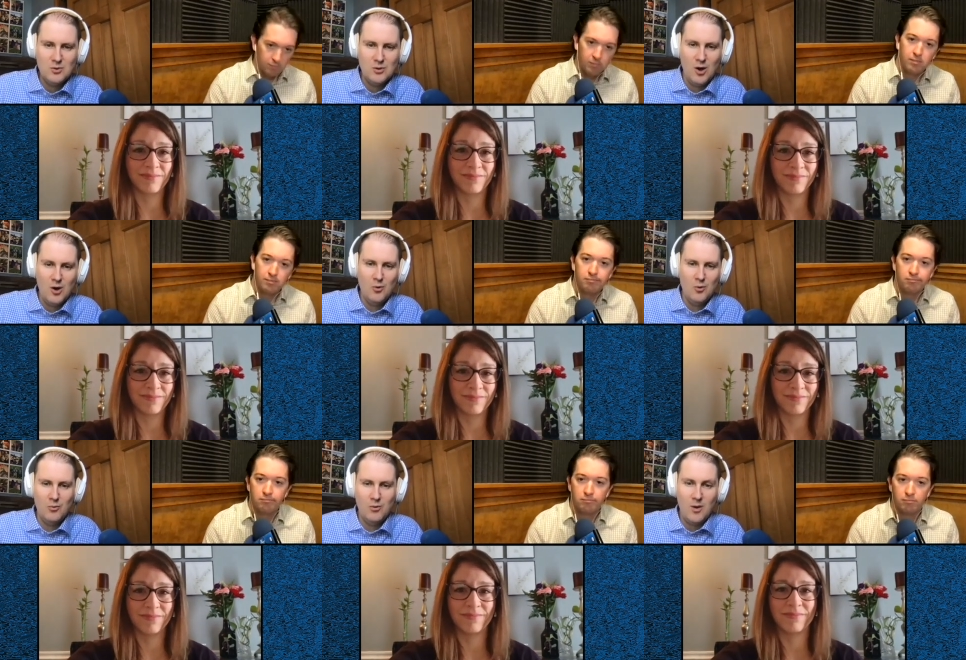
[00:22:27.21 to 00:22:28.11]

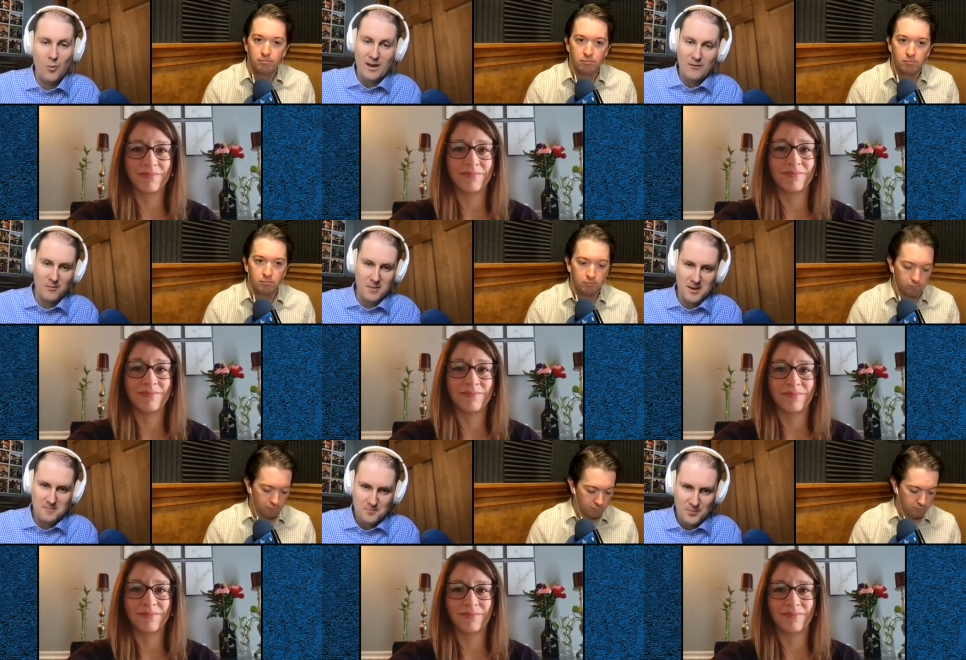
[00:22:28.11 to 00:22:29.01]
Speaker 1: go away from
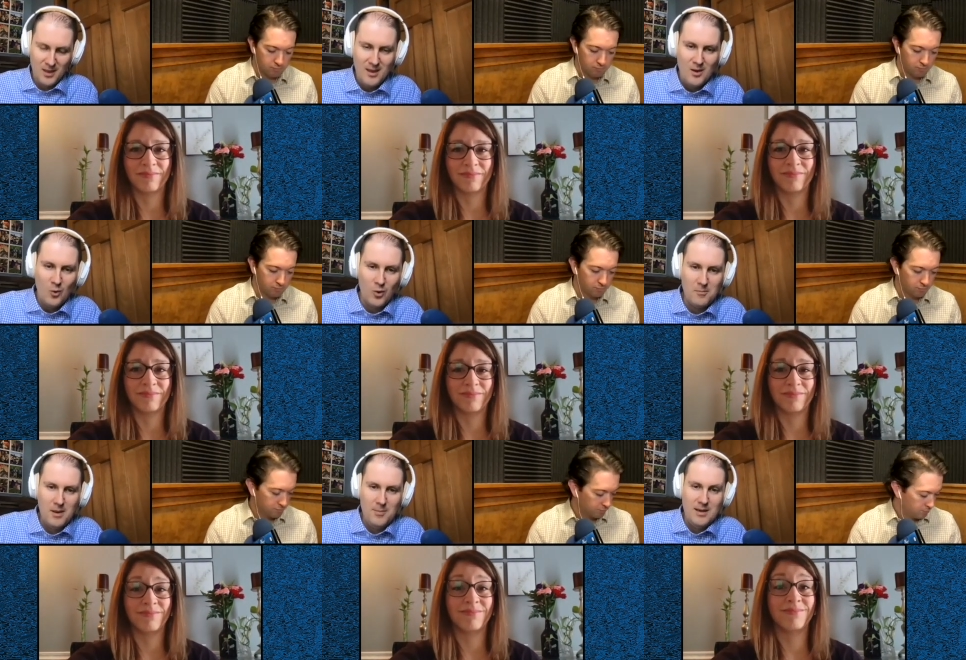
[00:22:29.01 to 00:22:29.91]
him or
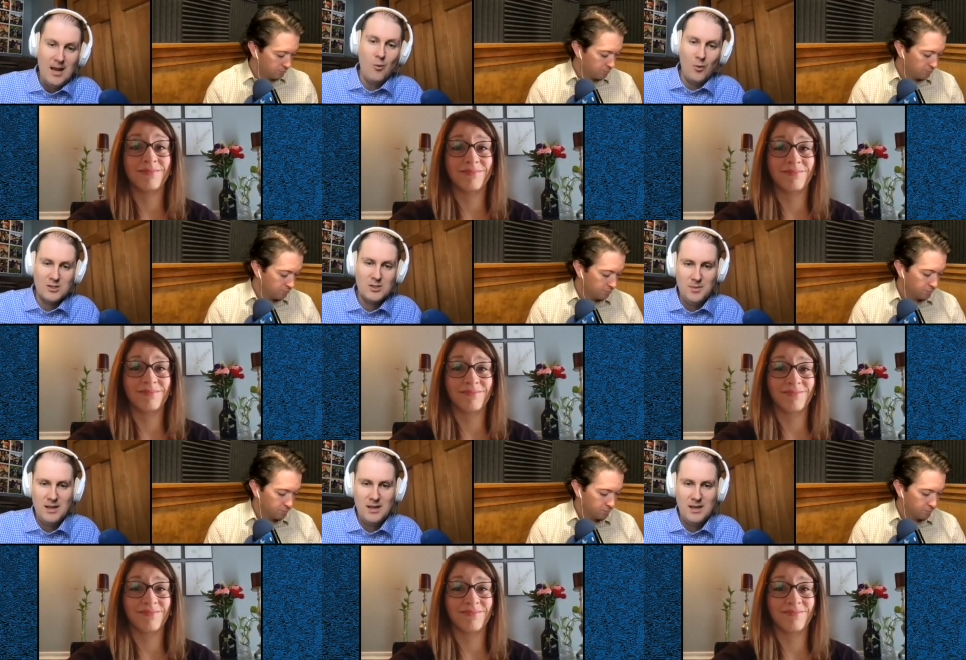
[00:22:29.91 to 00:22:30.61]
maybe not want to be